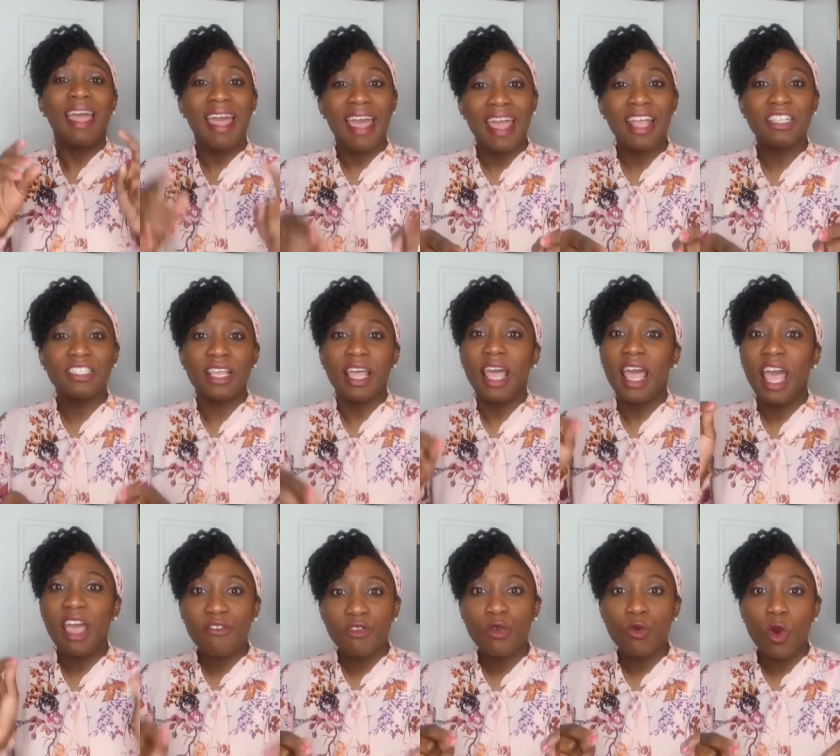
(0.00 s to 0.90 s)
And
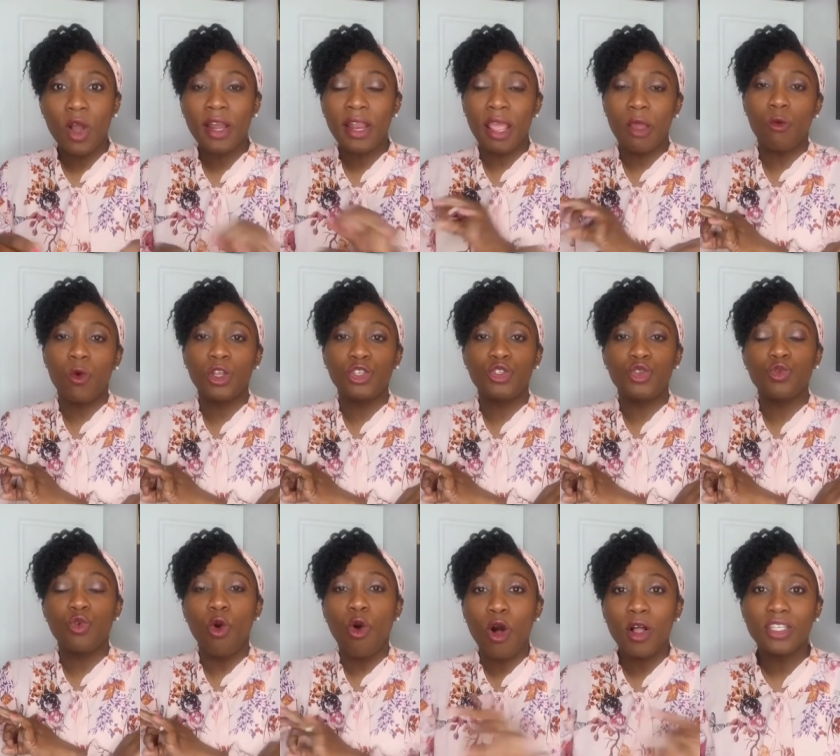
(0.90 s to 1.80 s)
everyone, I want
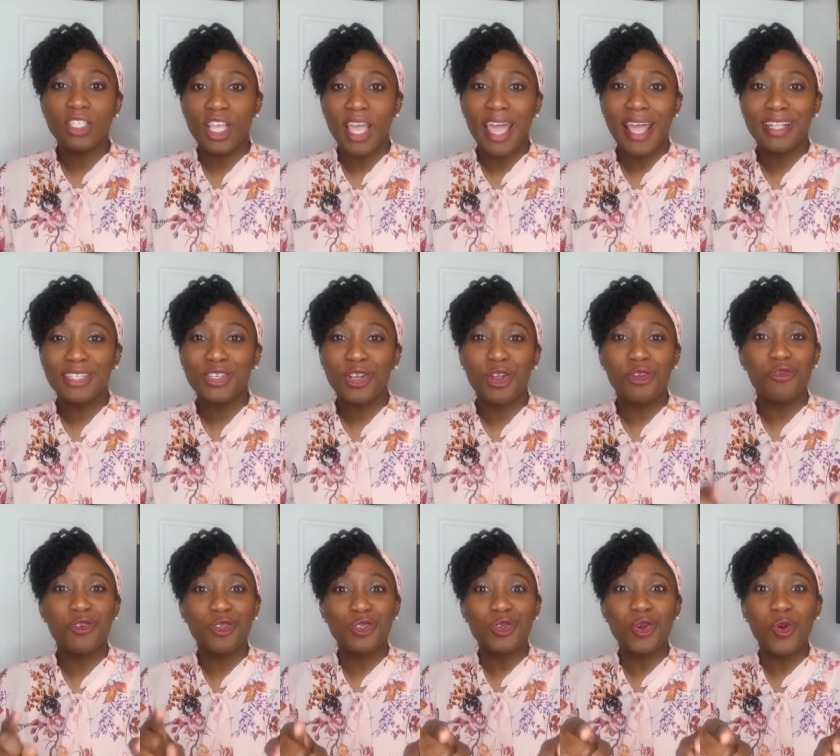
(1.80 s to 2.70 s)
you all to enter.
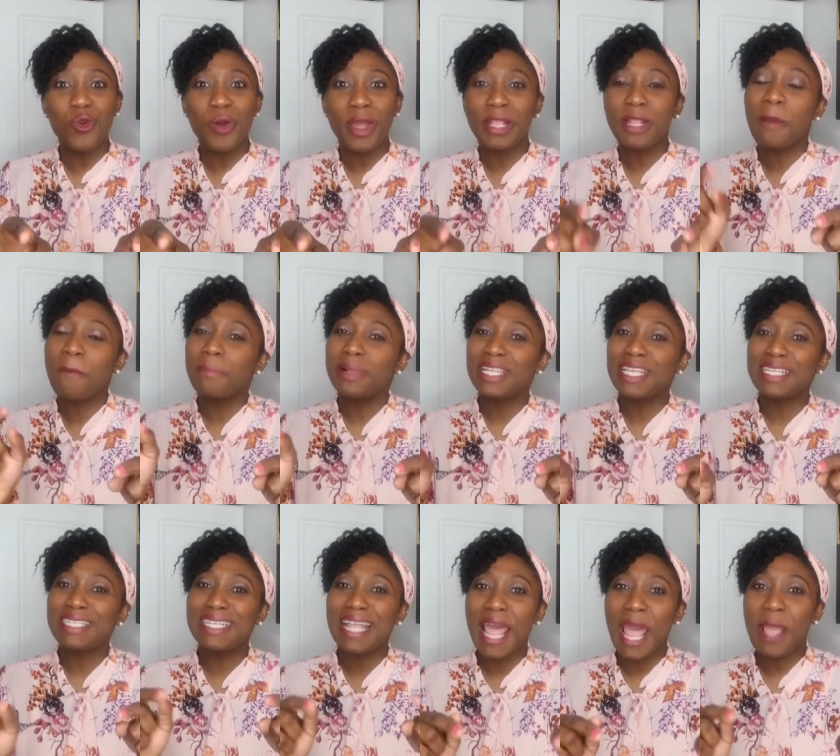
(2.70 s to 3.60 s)
If you do win,
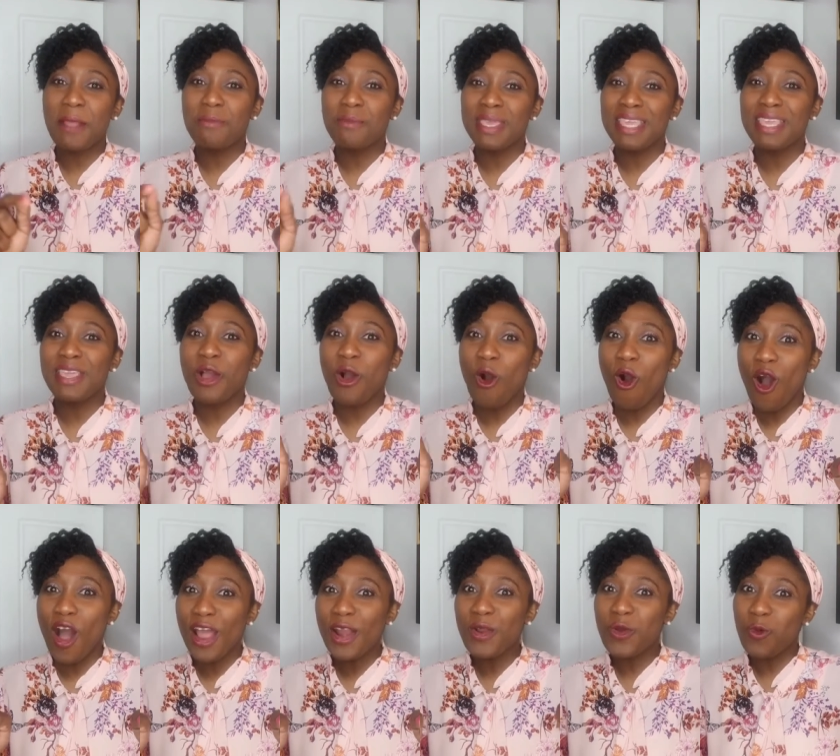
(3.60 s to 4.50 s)
please tag me
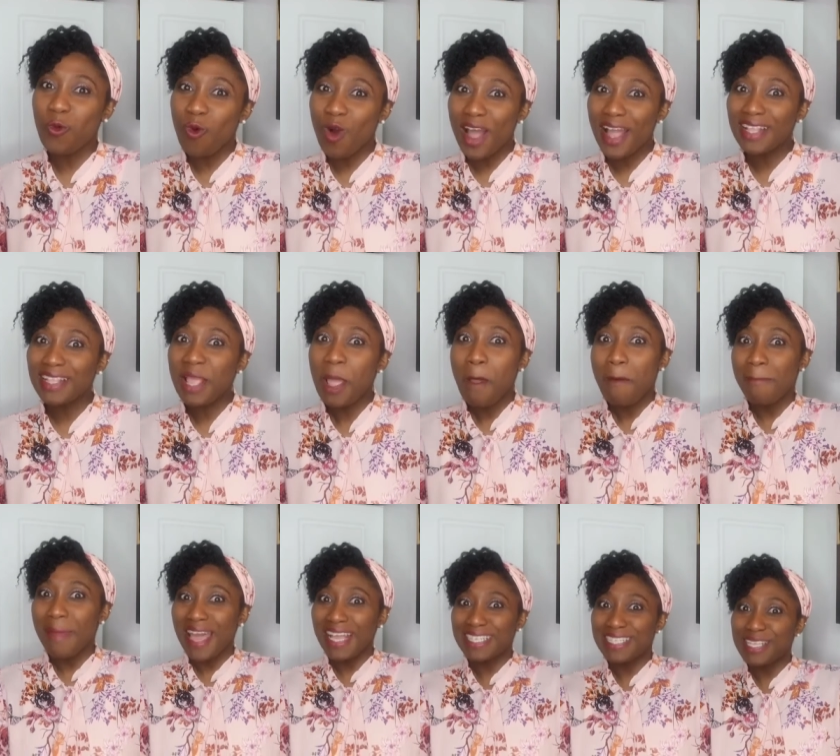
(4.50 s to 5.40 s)
on what?
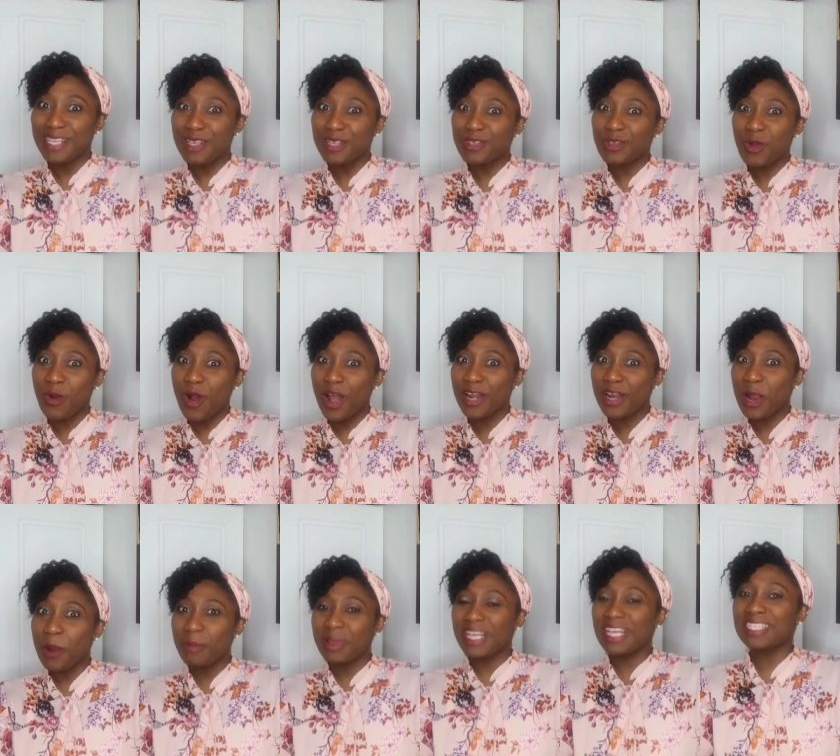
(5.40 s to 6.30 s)

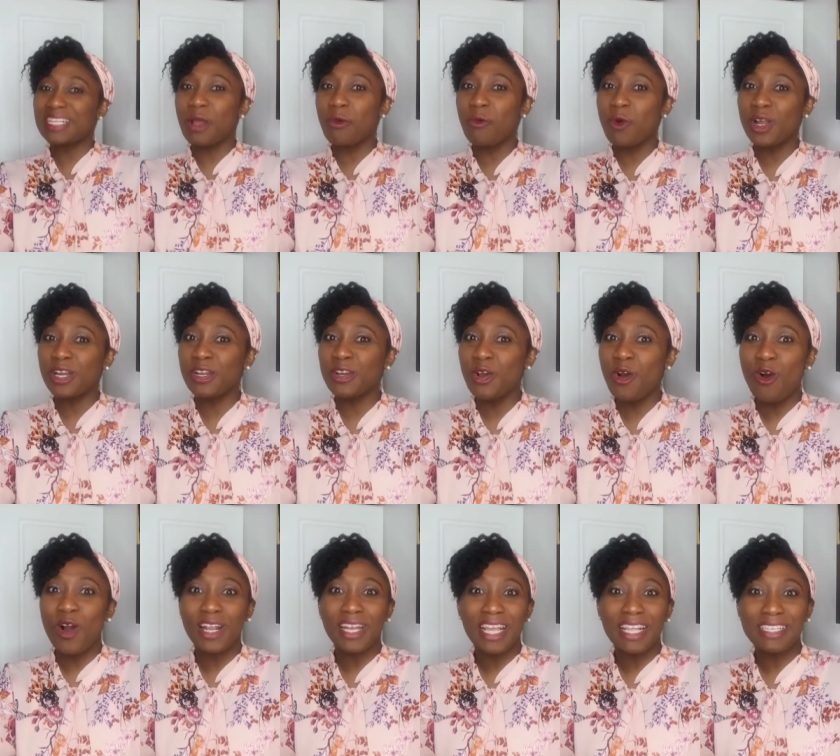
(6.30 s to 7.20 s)
Maxinescorner, because I want to
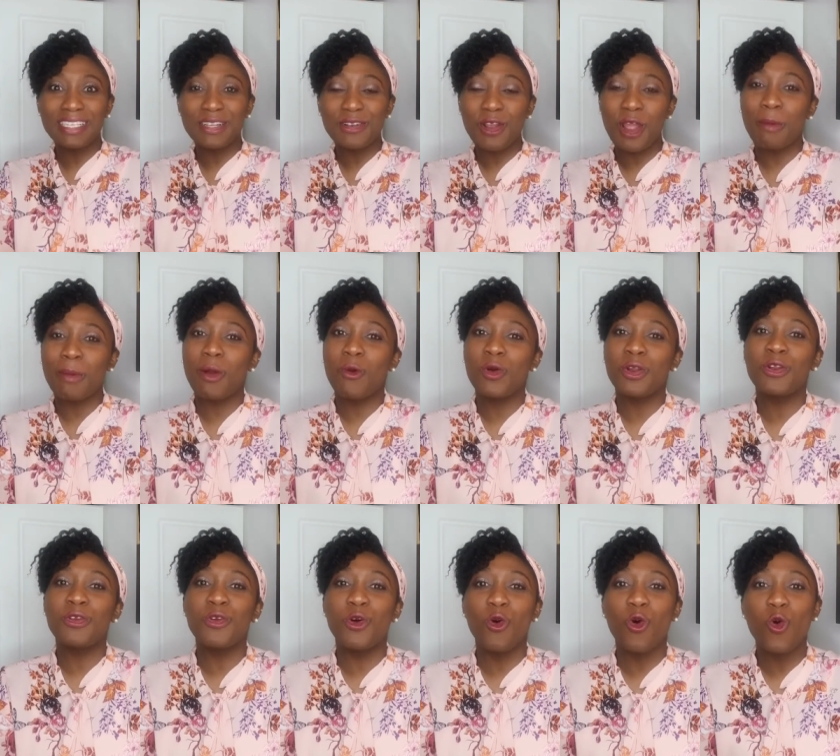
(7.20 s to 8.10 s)
know on Instagram. I want
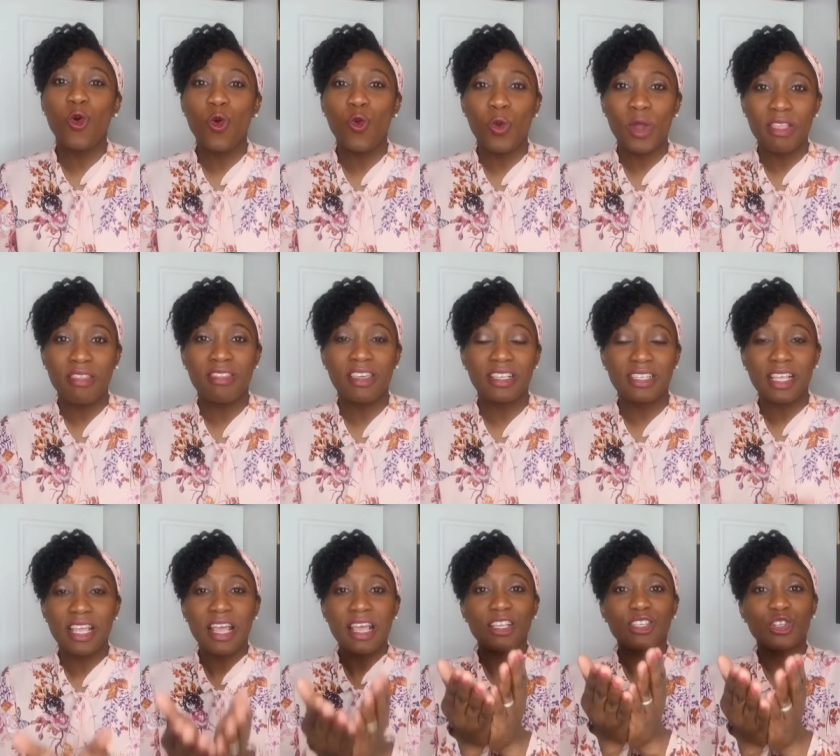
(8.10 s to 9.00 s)
to know who win this
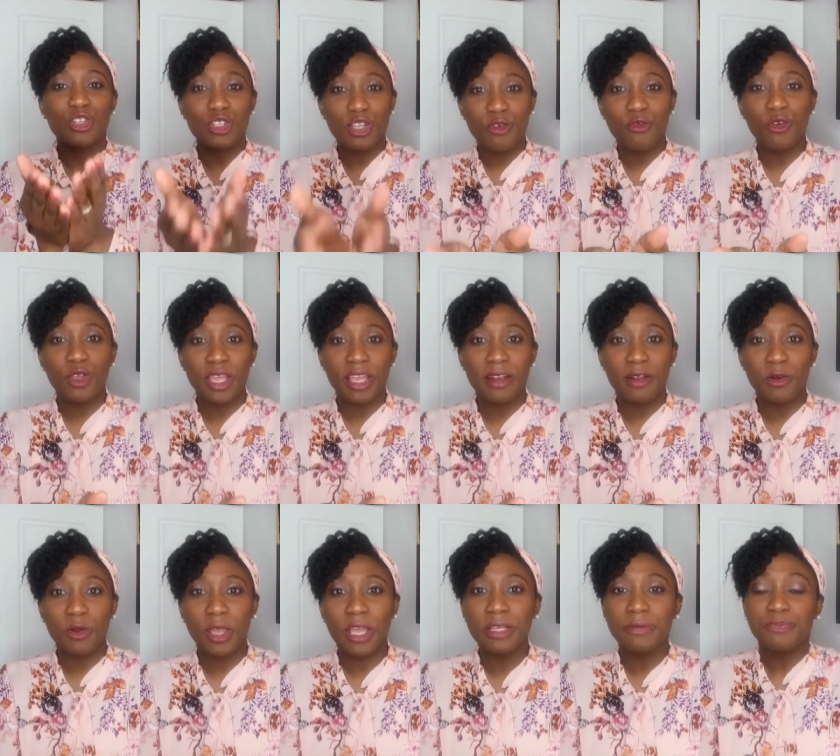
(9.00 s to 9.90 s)
certificate,
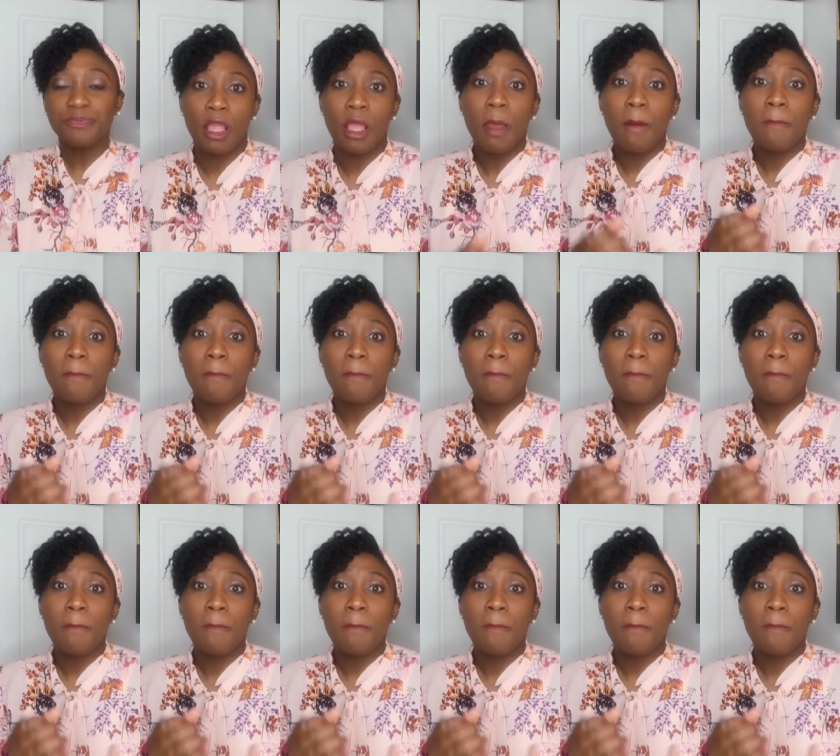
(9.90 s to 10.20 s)
okay?